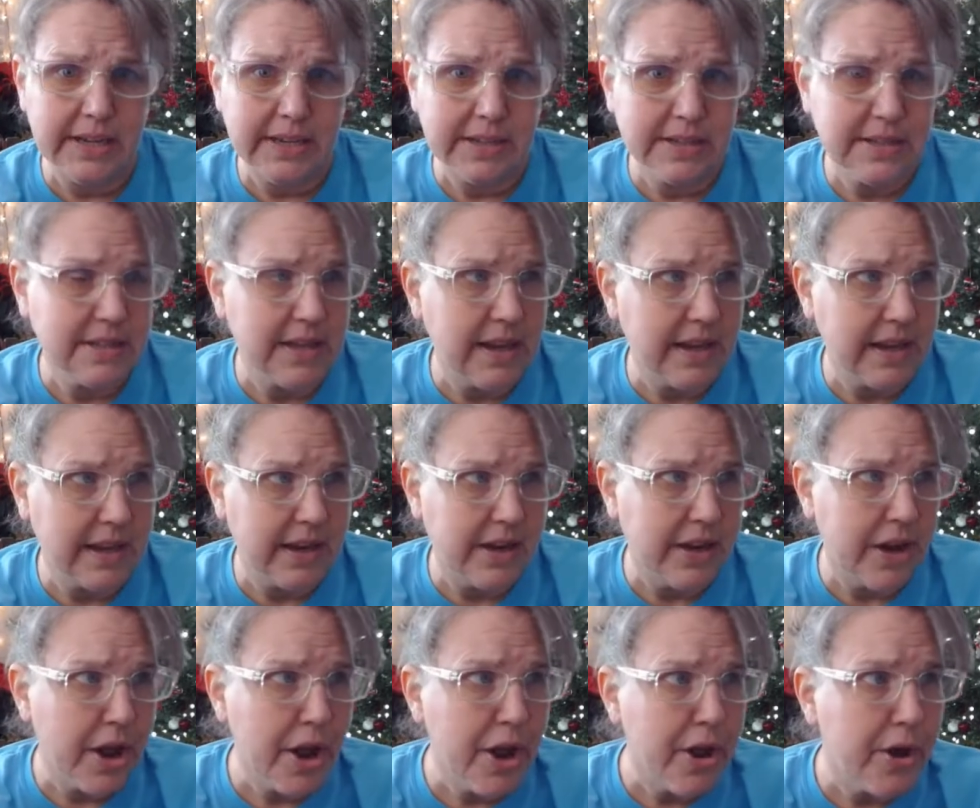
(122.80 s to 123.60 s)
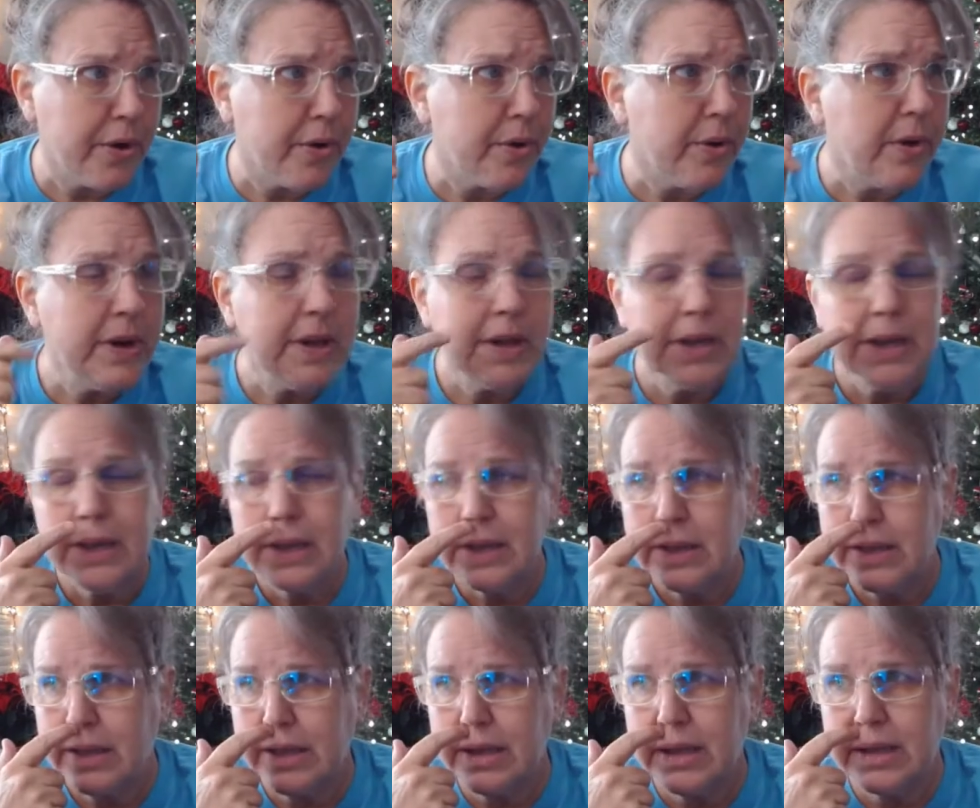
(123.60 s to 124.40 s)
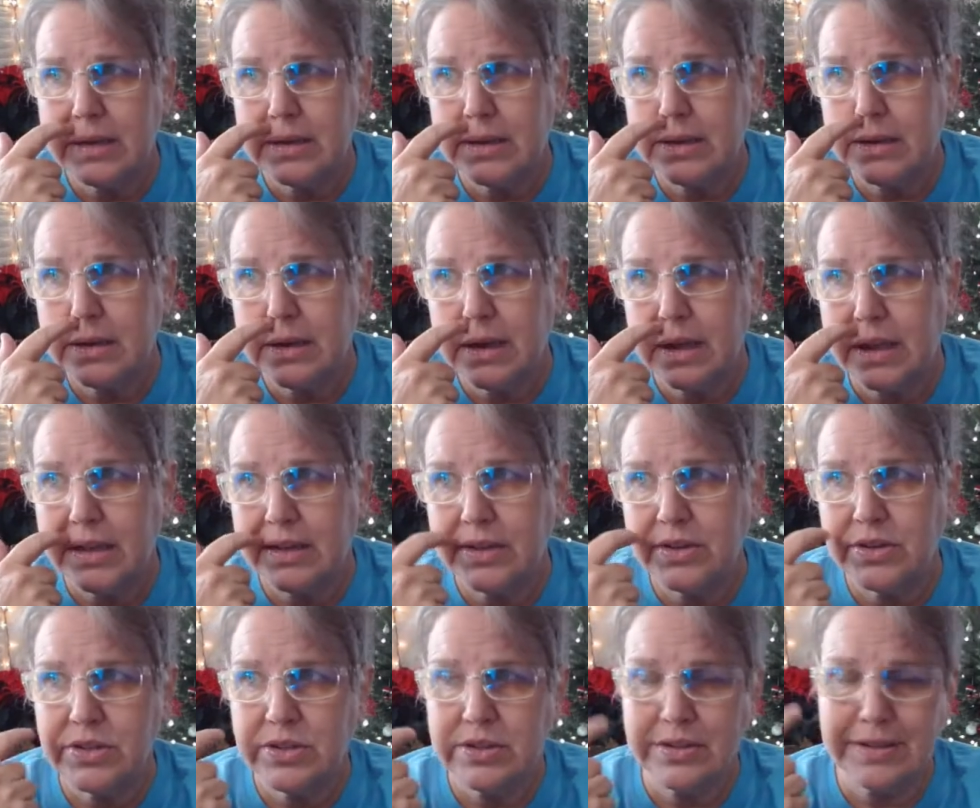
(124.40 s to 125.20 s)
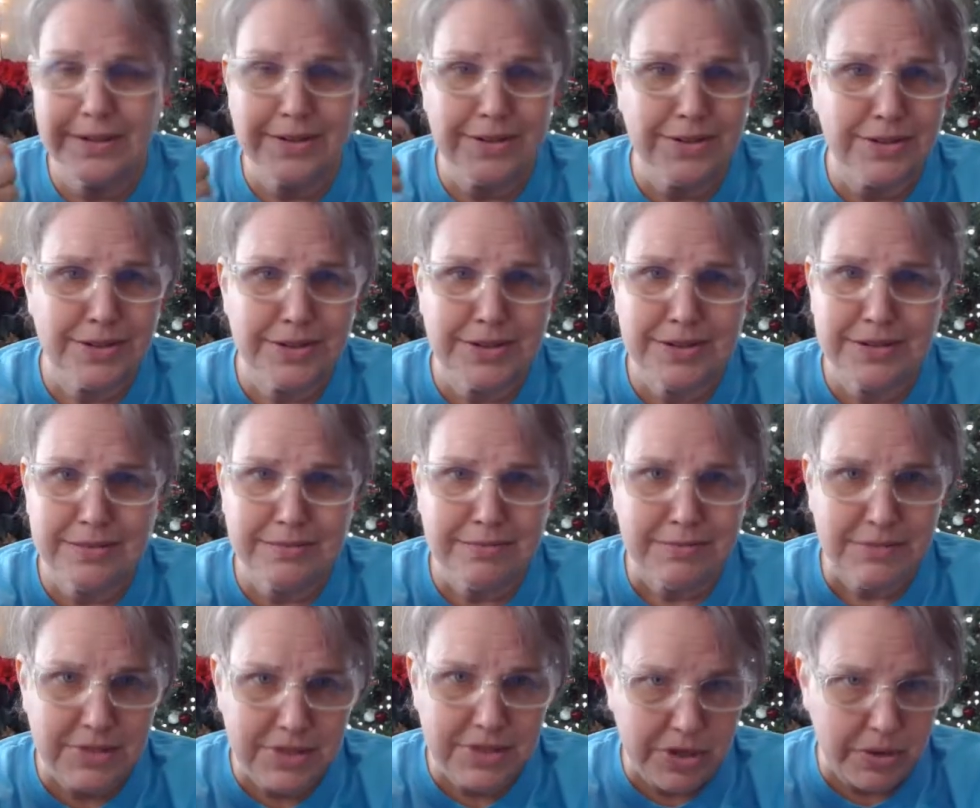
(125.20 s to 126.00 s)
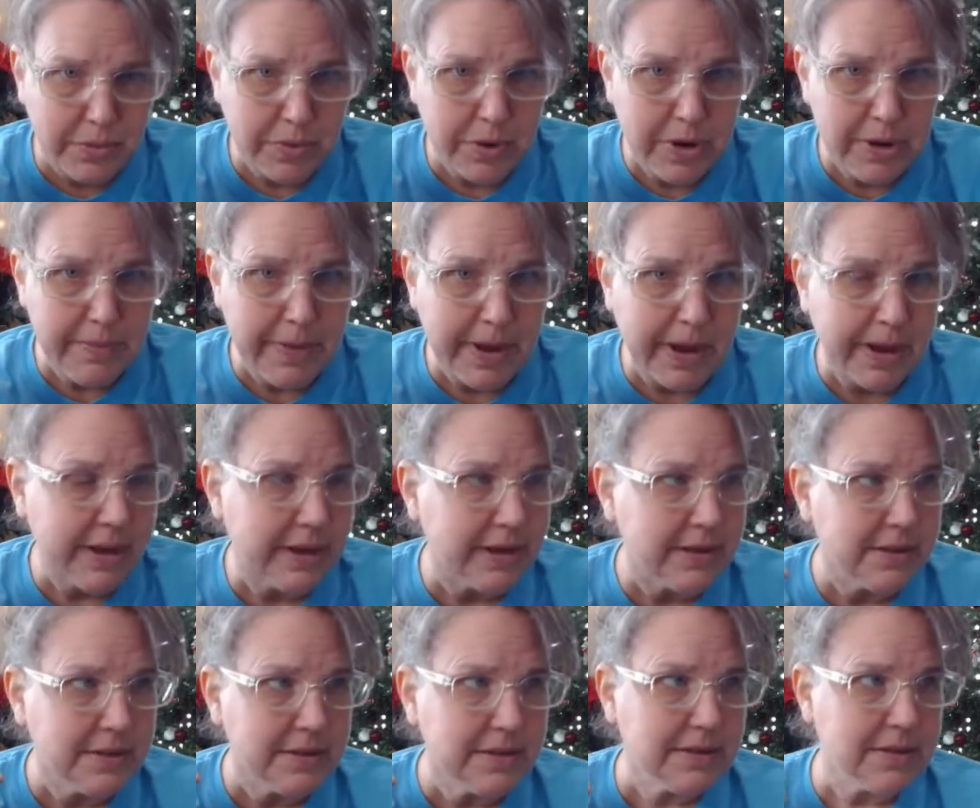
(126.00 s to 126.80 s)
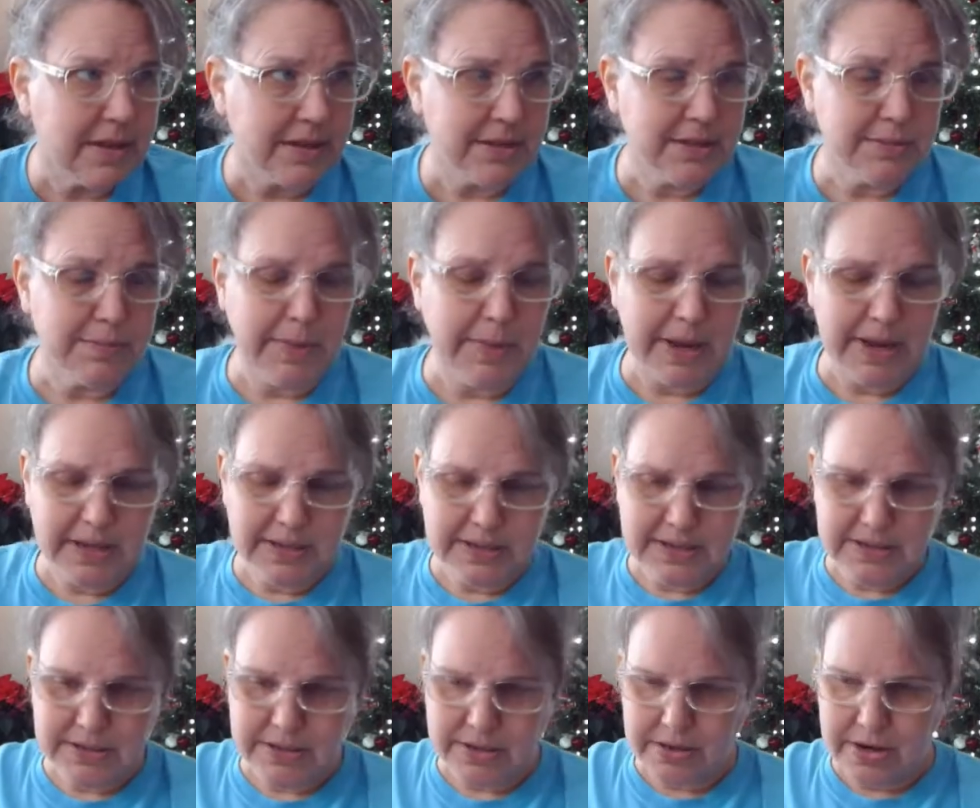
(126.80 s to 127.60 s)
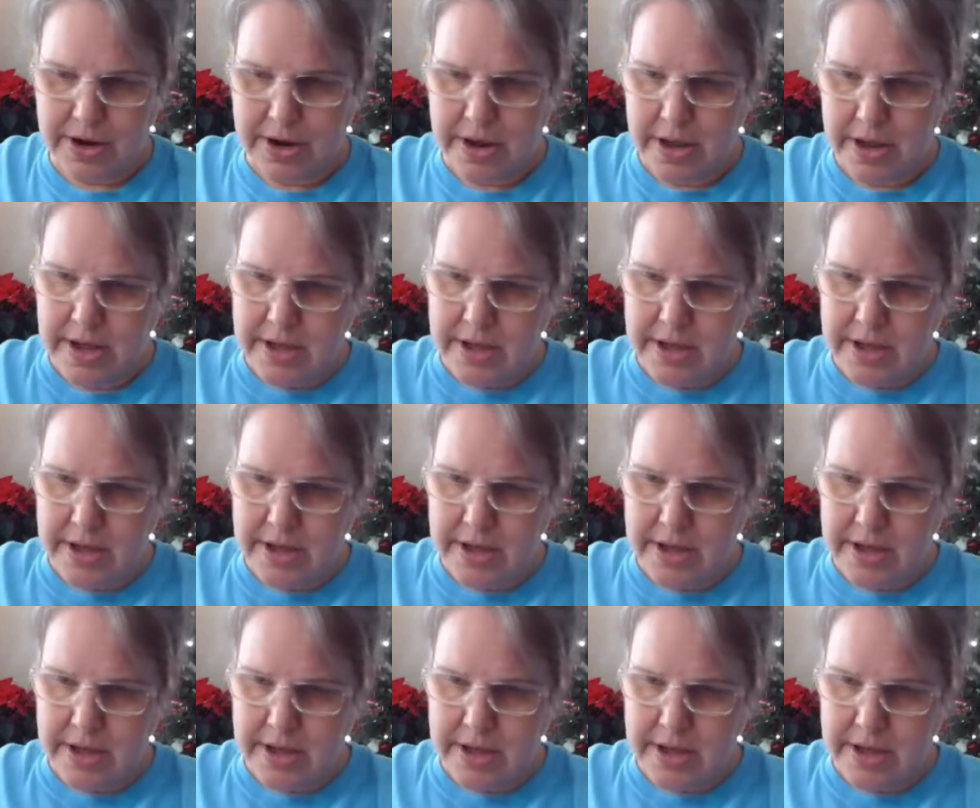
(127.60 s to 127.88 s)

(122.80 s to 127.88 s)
it's like a no, then I usually just don't worry about it. That's my answer.